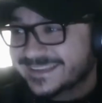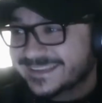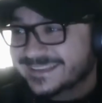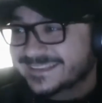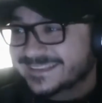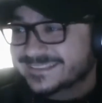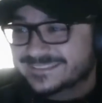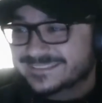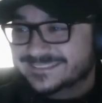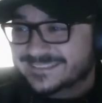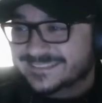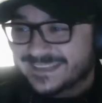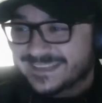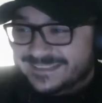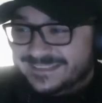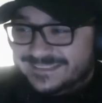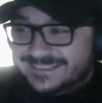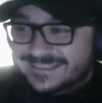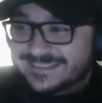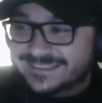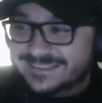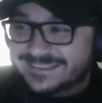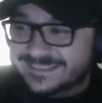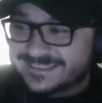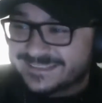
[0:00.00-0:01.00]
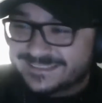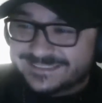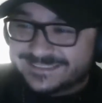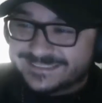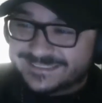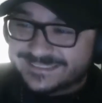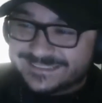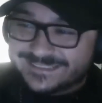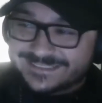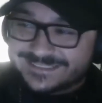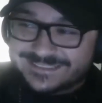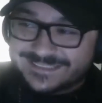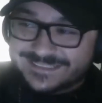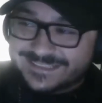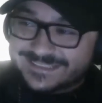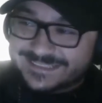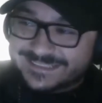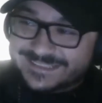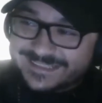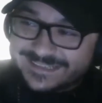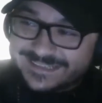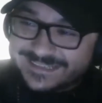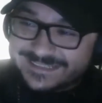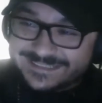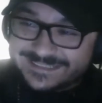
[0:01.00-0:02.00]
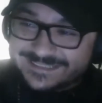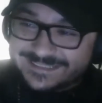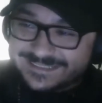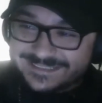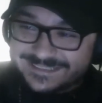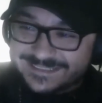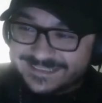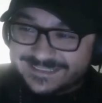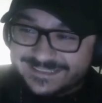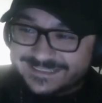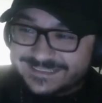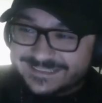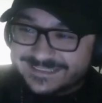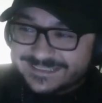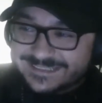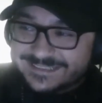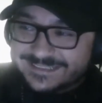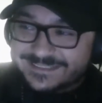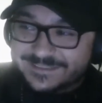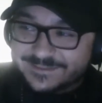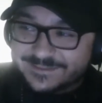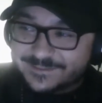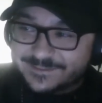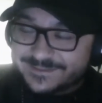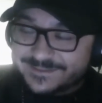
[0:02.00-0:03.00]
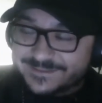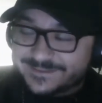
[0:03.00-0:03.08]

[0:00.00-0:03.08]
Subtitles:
[no speech]